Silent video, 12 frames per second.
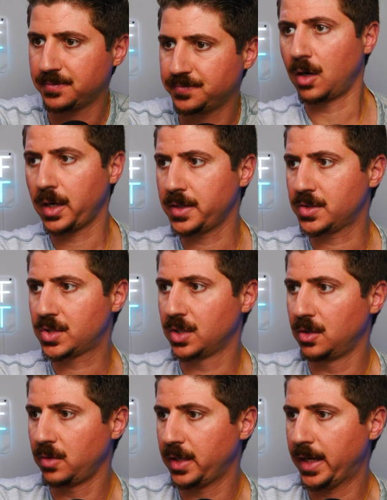All right,
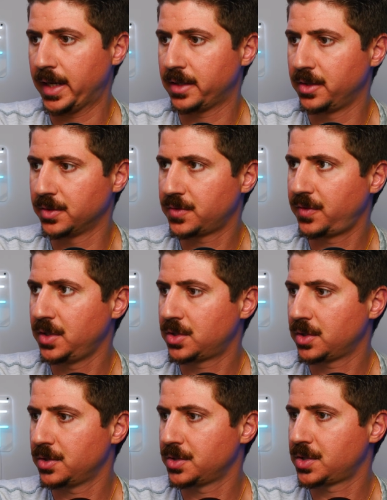so it added those
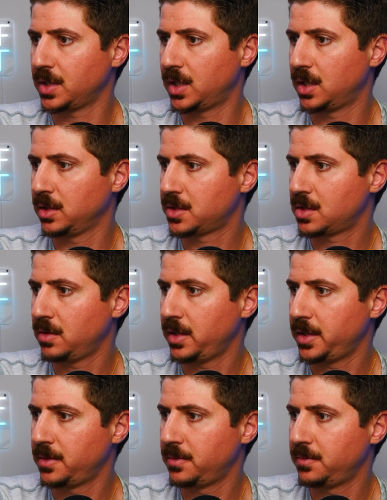features. Let's go
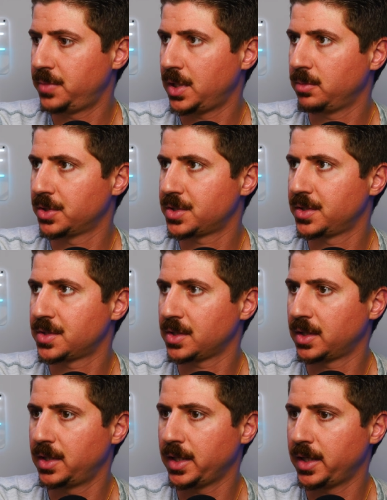ahead and publish this
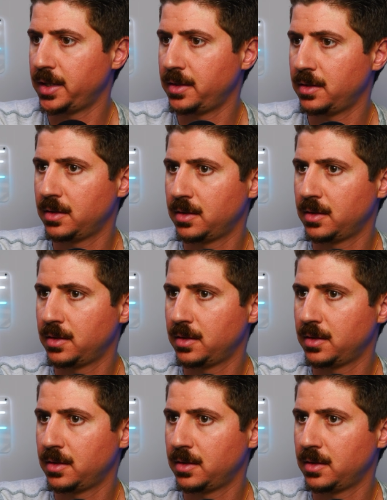again.